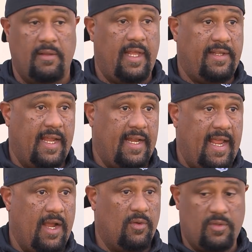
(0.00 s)
They take an
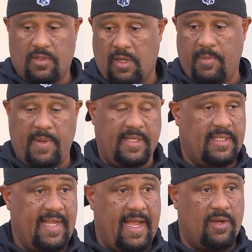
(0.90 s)
angle to come and make the
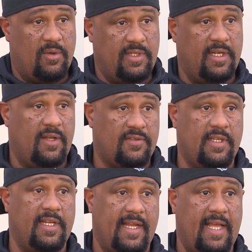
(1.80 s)
tackle, and then all of a
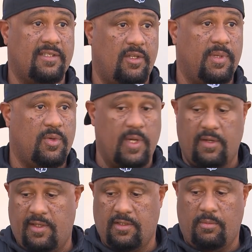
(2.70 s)
sudden the guy's a little bit
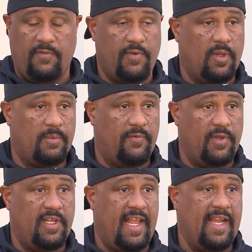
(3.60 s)
quicker and he's a little bit further up the
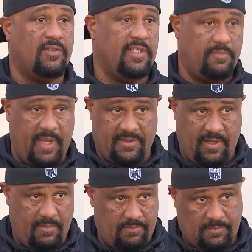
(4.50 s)
field, and the angles get messed
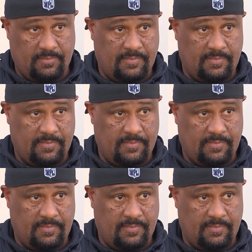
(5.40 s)
up.